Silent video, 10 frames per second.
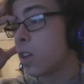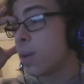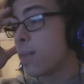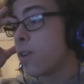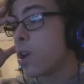You
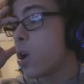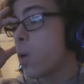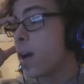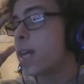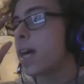have no
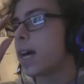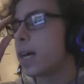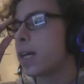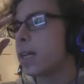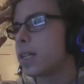idea.
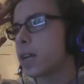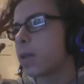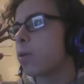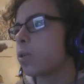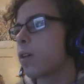It's like the
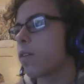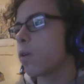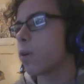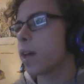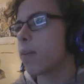most
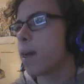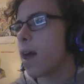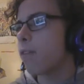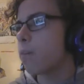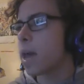difficult game
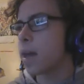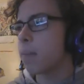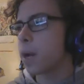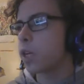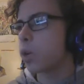ever made
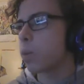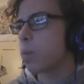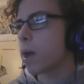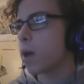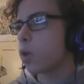by
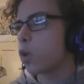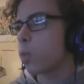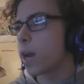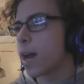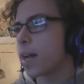human
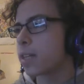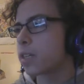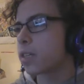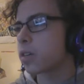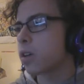hands.